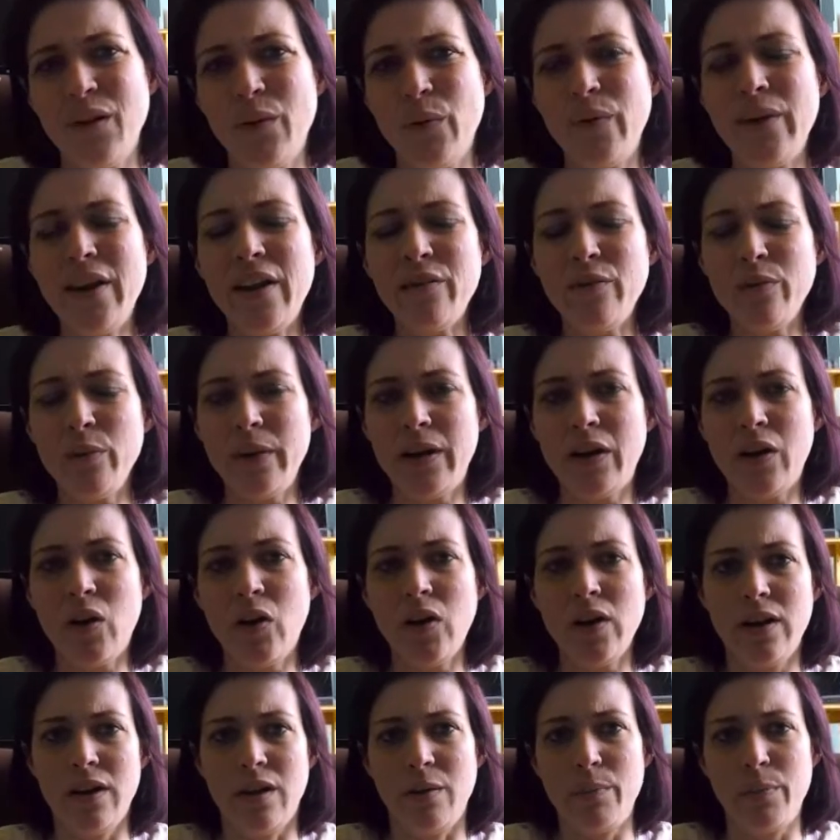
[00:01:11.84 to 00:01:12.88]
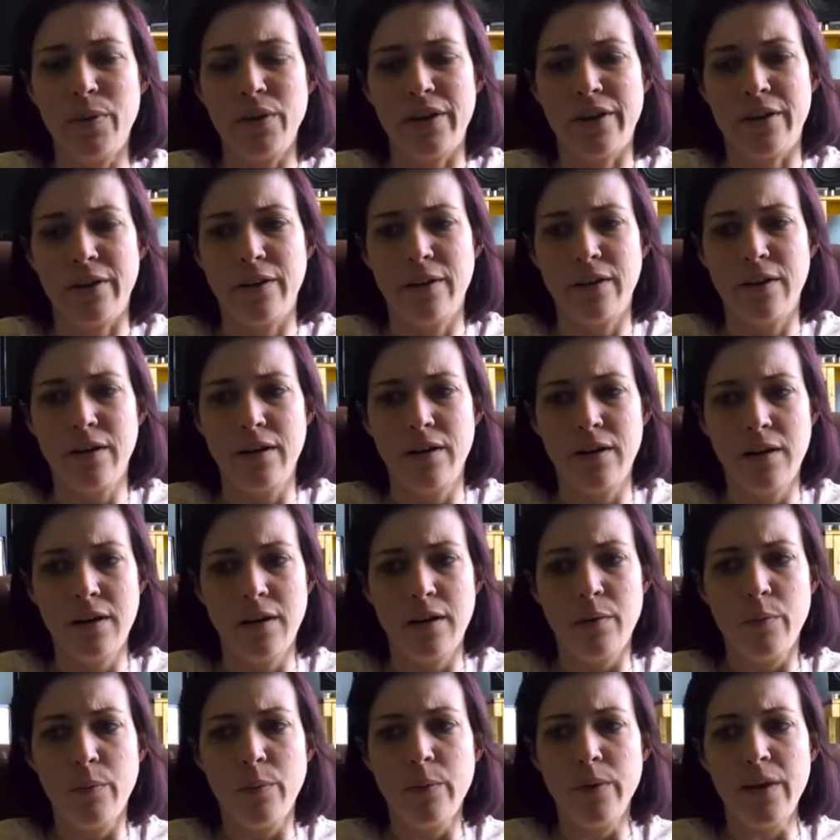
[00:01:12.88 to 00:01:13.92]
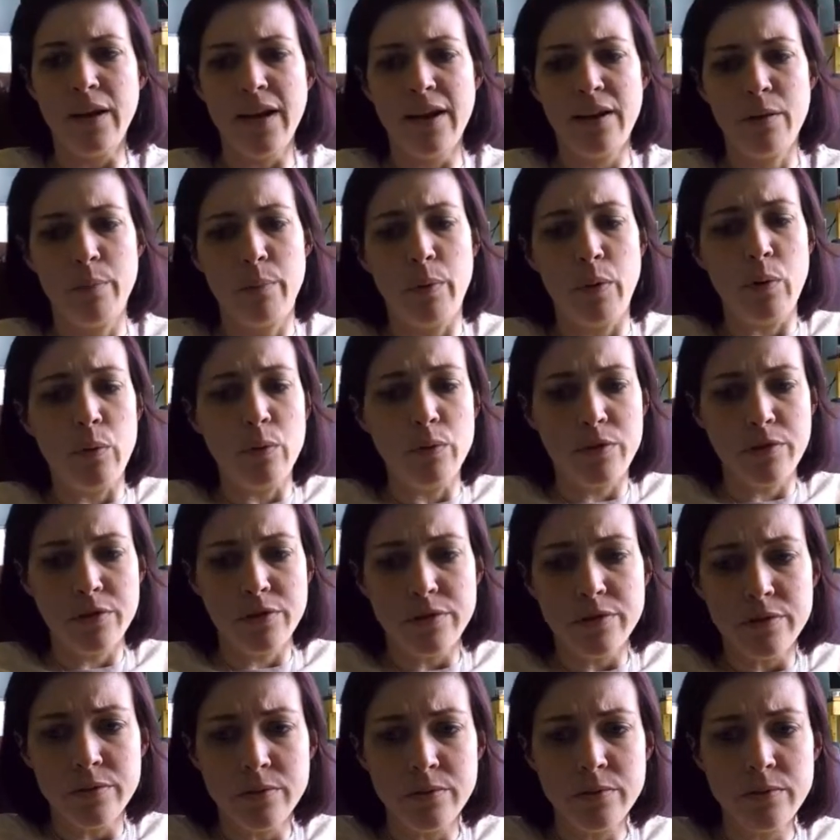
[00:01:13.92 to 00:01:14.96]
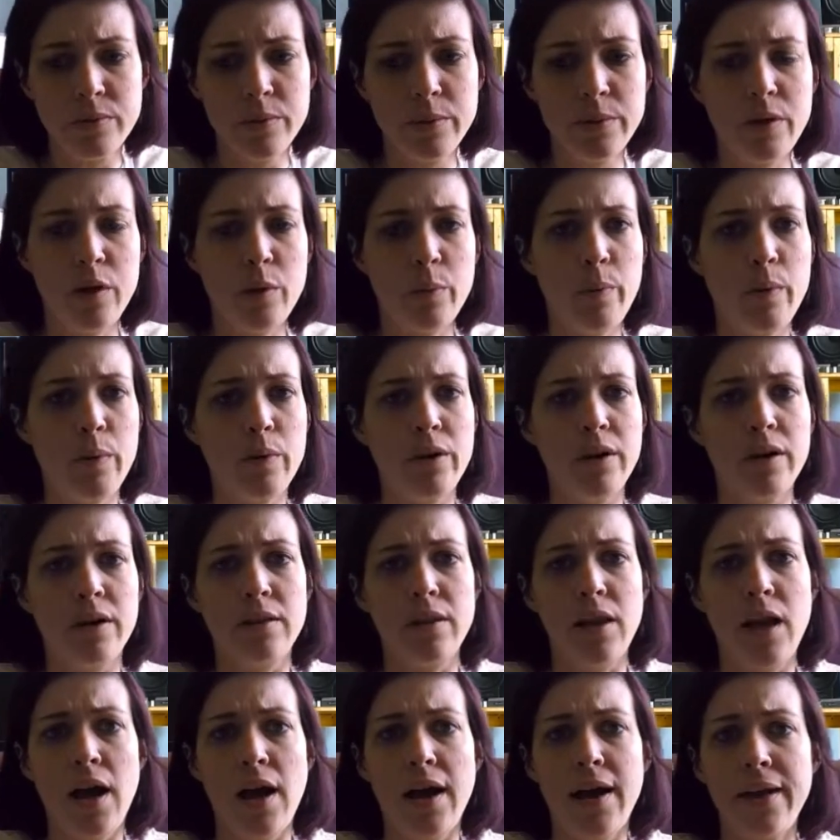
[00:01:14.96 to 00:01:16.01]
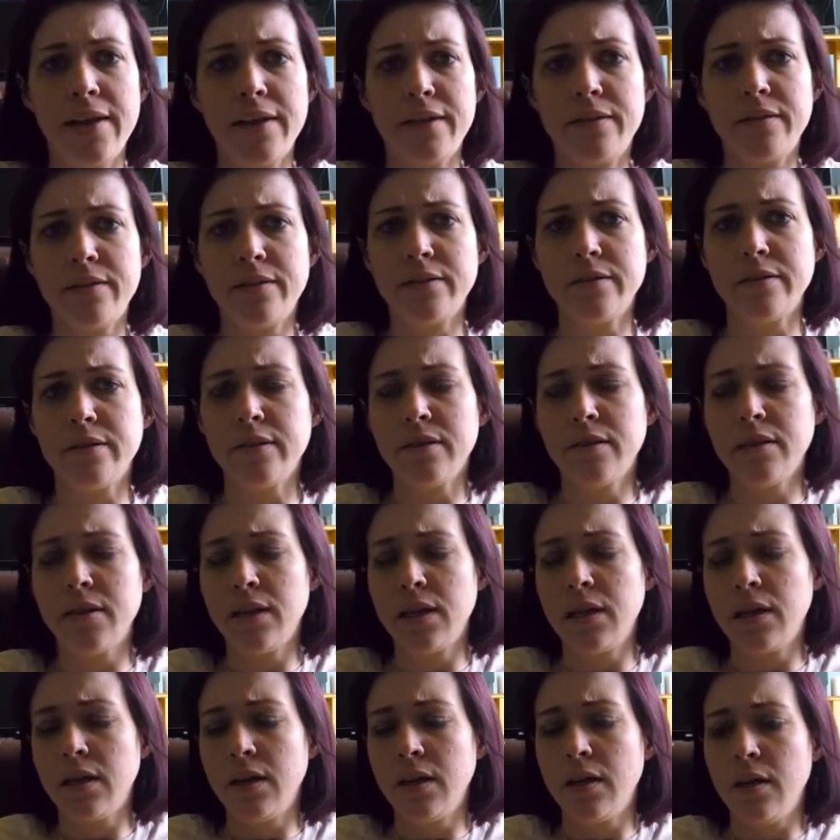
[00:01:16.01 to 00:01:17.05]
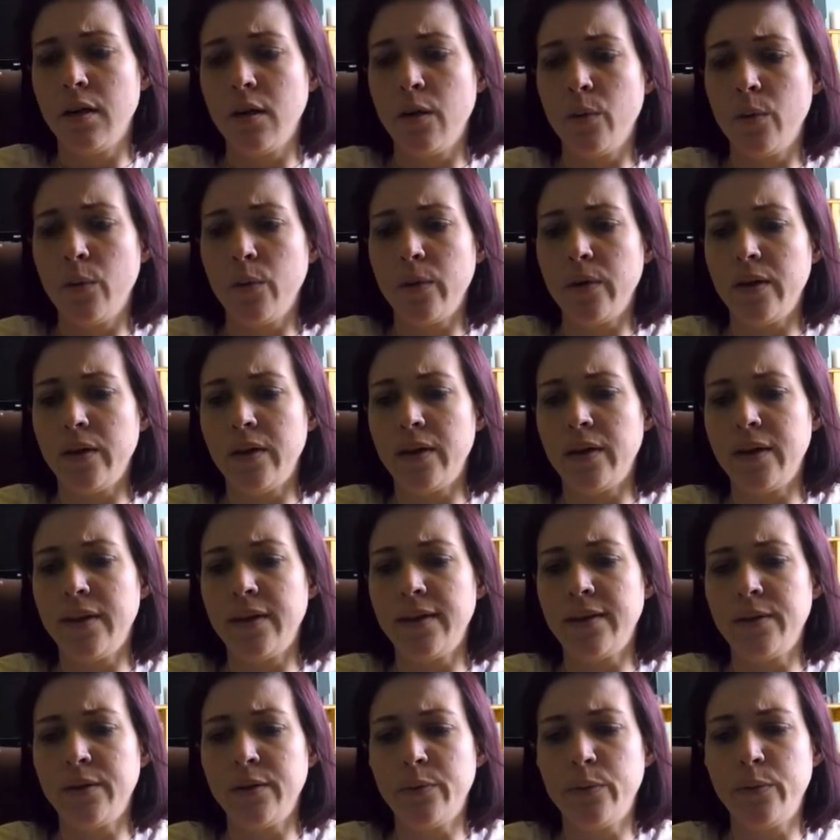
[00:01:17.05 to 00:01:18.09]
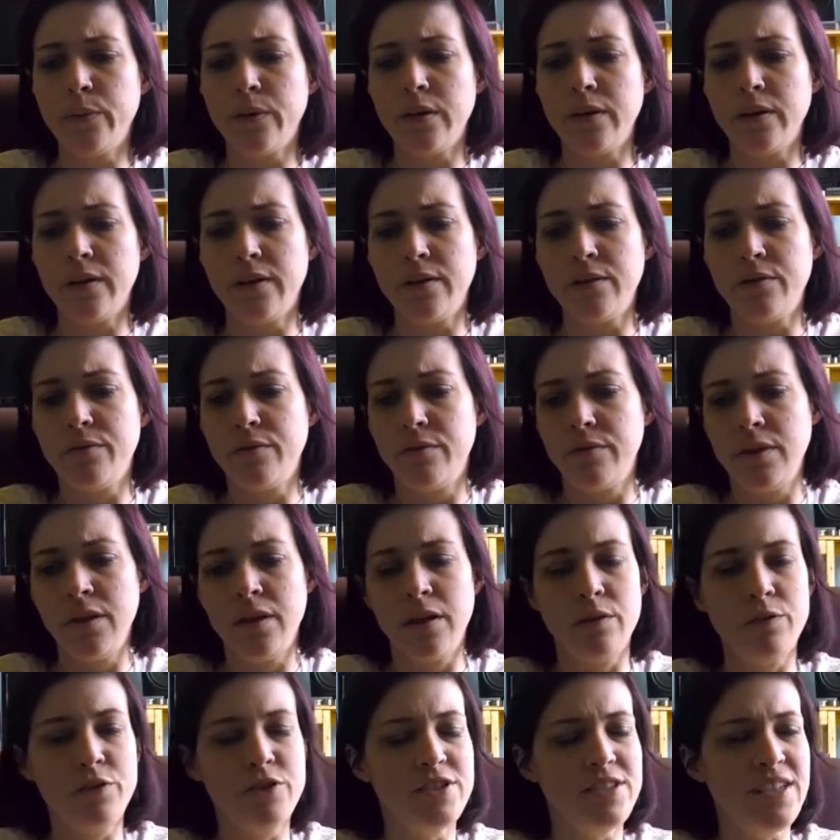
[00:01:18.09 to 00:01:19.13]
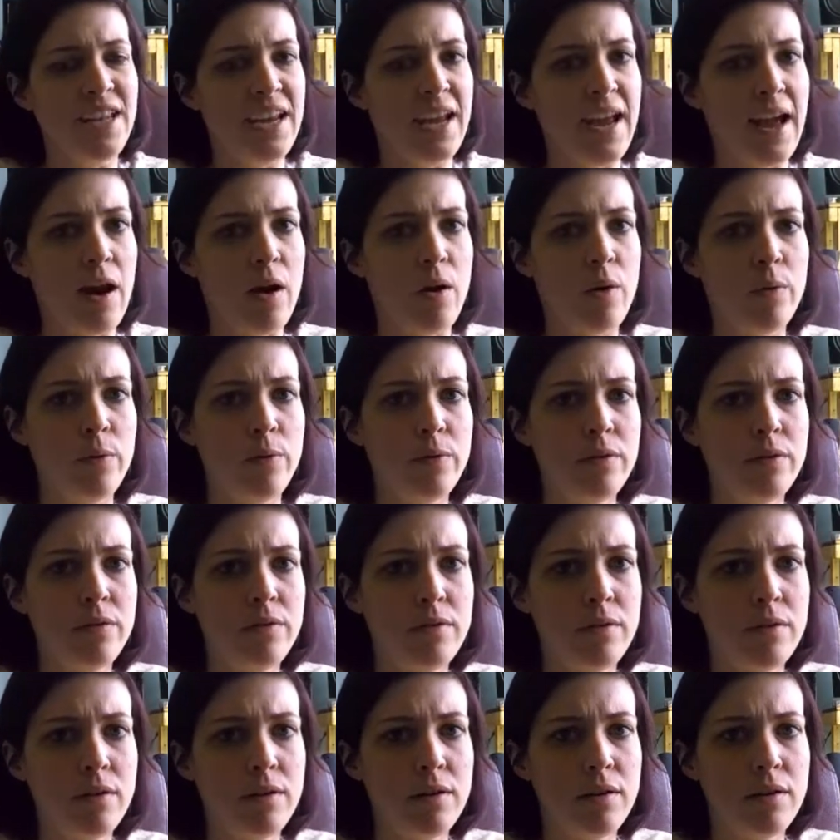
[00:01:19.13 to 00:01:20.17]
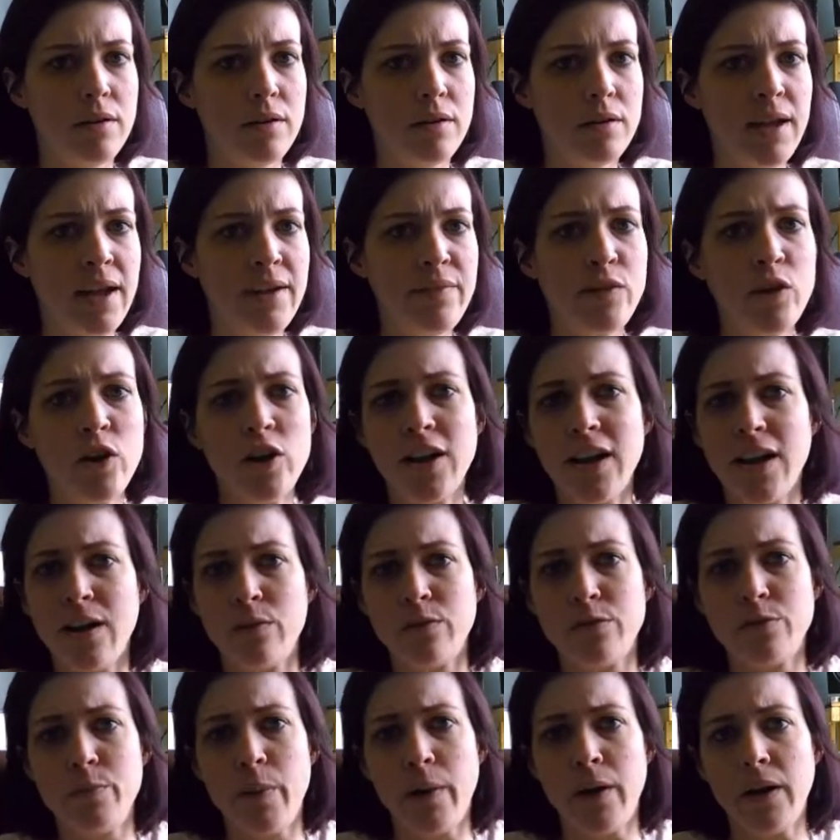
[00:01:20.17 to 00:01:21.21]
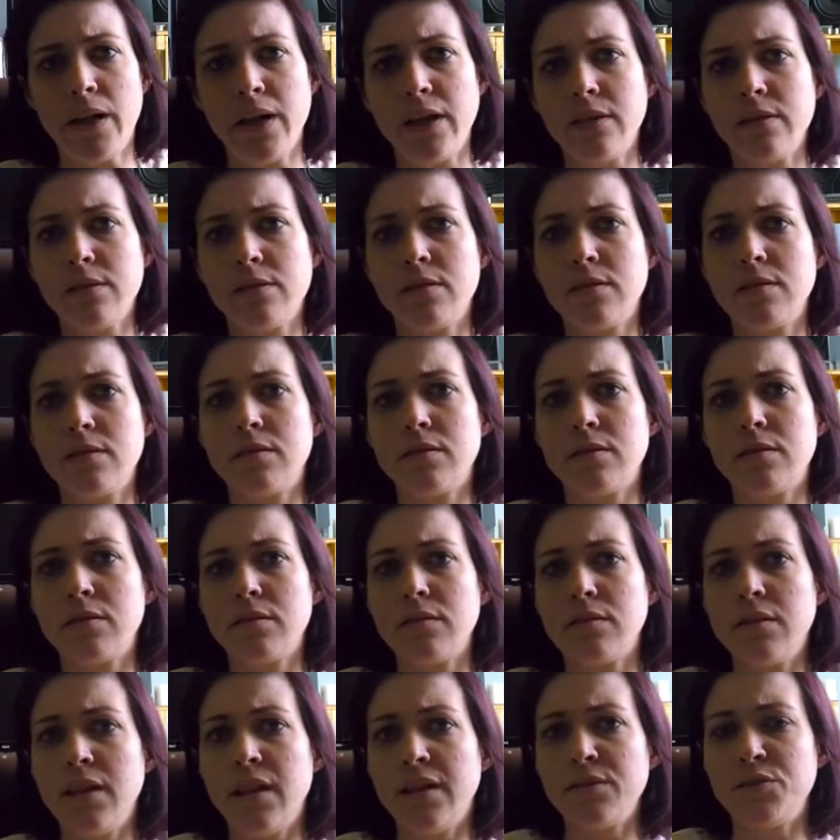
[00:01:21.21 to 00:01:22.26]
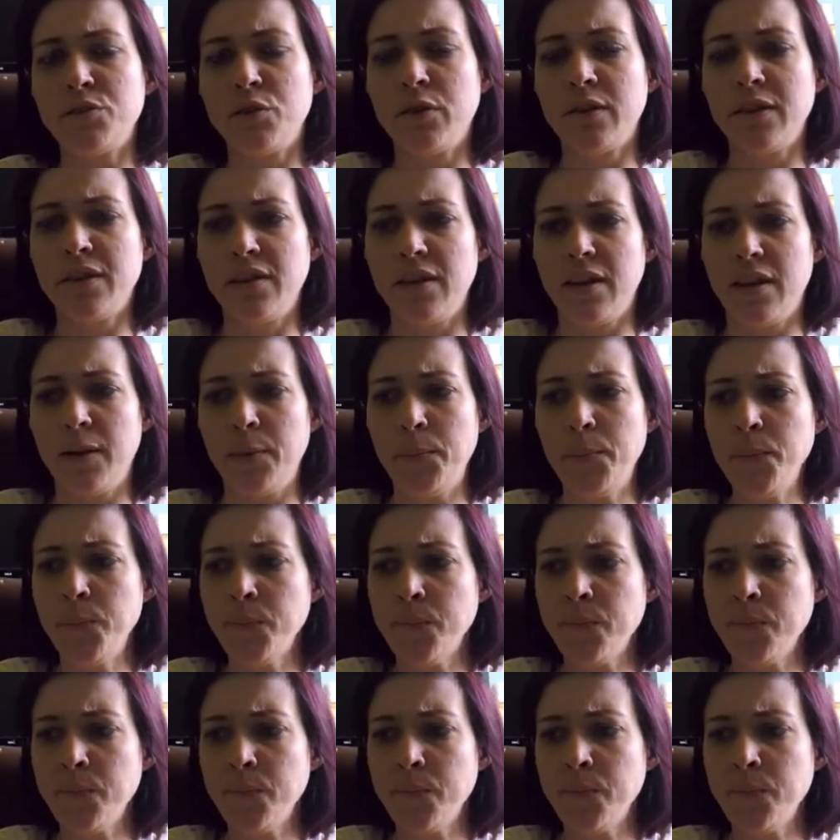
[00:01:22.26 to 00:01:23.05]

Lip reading: whenever we could up there. We had a boat. We would go boating a lot. We would, just hang out, have cookouts, parties, that sort of thing.